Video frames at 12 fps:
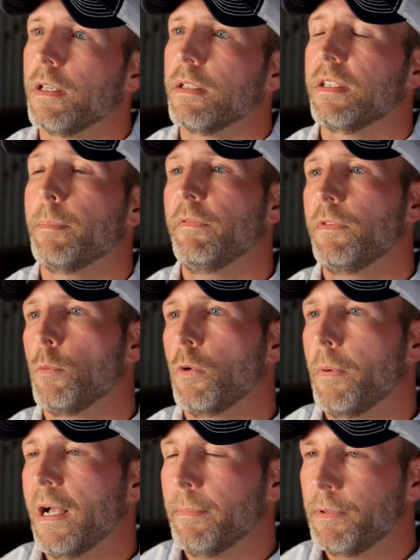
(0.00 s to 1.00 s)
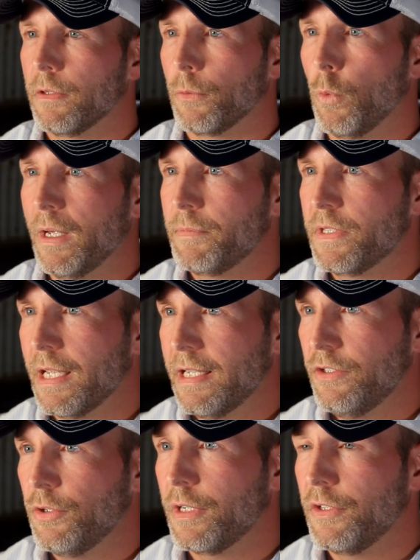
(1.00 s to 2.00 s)
Some of the more popular
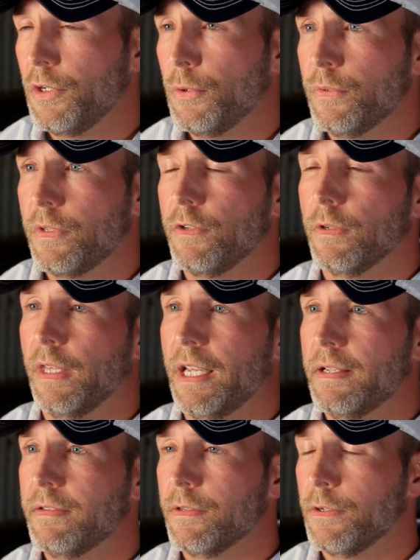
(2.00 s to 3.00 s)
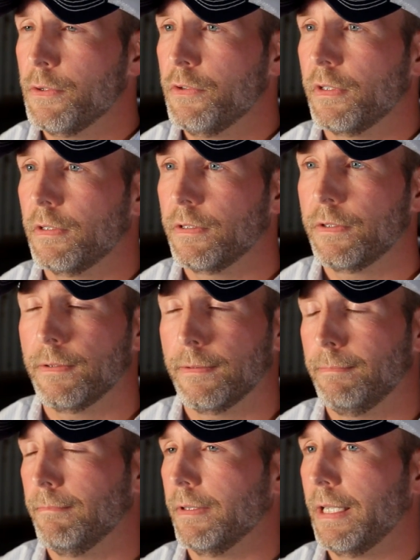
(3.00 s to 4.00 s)
websites you could use in your land search
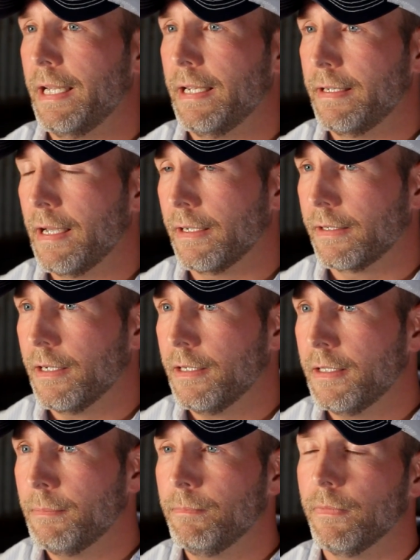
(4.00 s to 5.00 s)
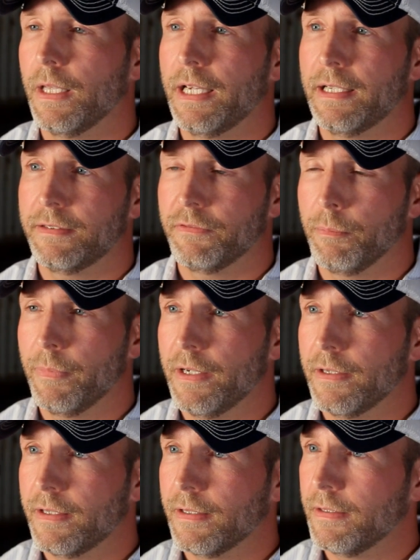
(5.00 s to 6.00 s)
include land.com, Lands of
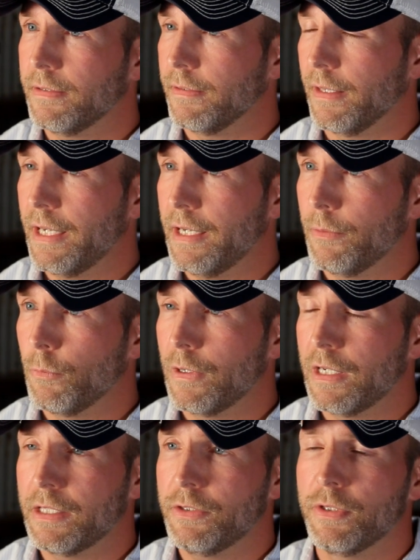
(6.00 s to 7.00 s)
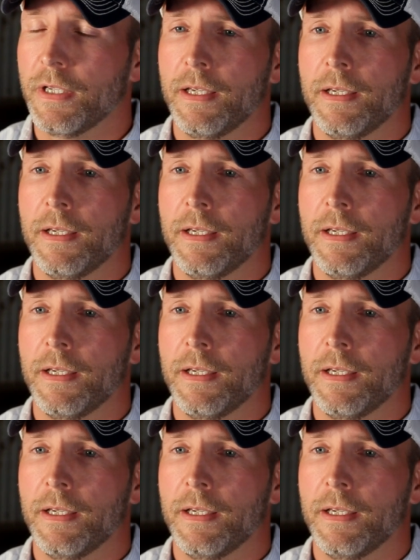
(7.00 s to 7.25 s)
America, LandWatch,